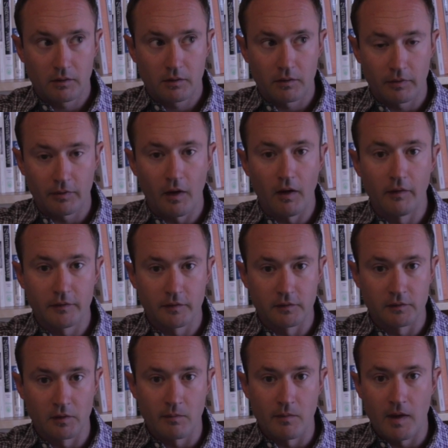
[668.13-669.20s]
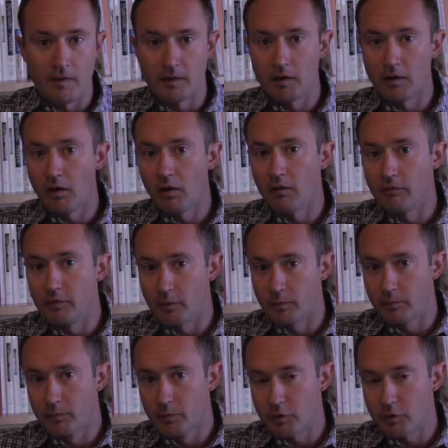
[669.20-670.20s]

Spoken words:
Catholicism and then all of the